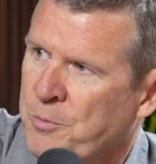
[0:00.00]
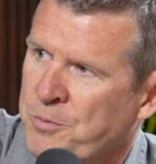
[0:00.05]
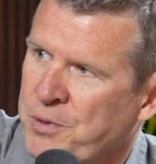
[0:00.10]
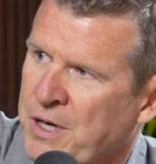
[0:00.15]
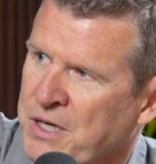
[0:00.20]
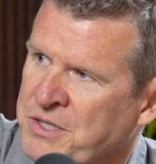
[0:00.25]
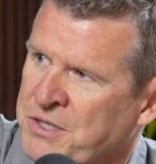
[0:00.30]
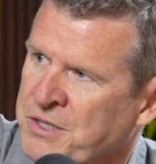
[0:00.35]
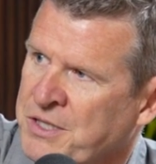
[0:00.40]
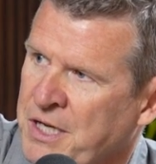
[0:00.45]

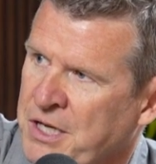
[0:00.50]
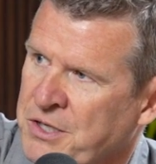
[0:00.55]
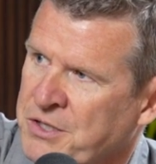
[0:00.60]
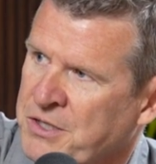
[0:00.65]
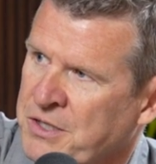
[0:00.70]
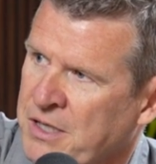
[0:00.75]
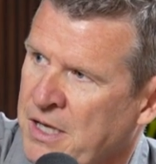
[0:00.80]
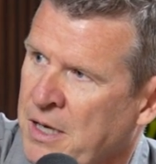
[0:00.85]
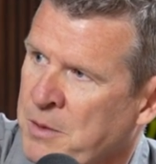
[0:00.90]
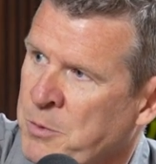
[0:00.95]

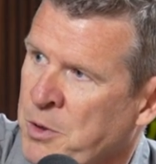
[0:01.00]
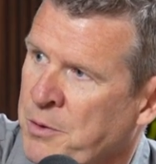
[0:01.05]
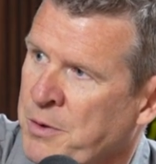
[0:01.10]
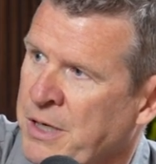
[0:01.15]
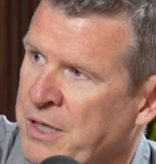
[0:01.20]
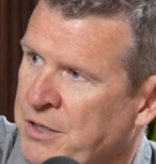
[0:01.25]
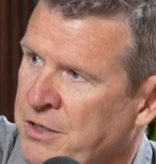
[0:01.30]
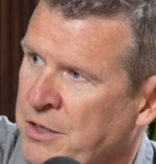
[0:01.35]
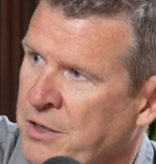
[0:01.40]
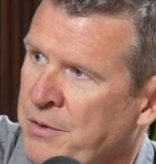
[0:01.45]
presentation that I'm
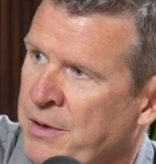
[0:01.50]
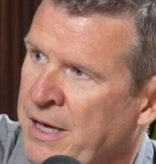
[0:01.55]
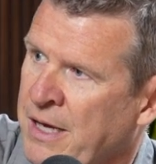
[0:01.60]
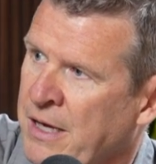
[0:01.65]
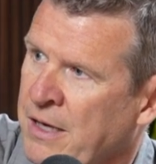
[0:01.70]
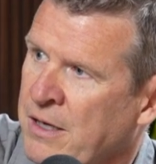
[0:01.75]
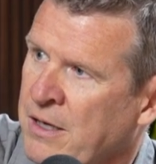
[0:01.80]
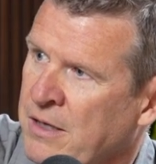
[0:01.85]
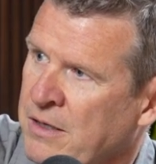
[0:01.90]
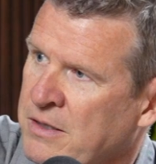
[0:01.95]
already
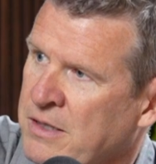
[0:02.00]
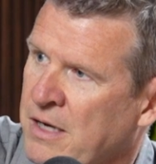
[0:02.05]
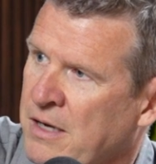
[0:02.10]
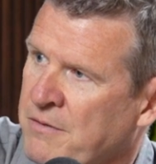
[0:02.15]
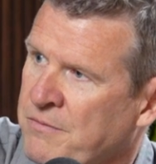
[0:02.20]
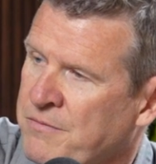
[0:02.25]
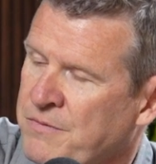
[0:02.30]
doing that